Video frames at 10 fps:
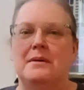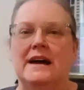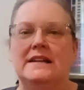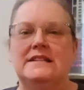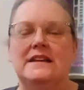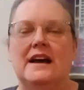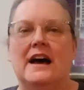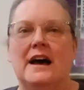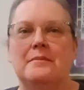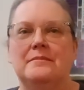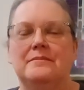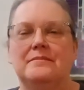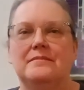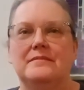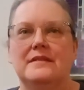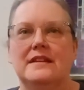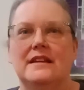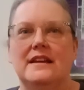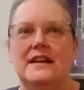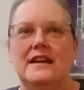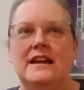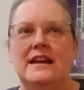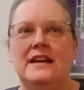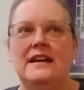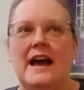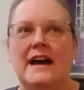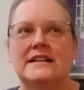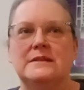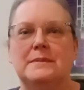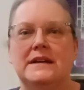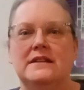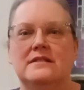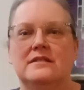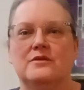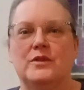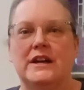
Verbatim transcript: but um, he has been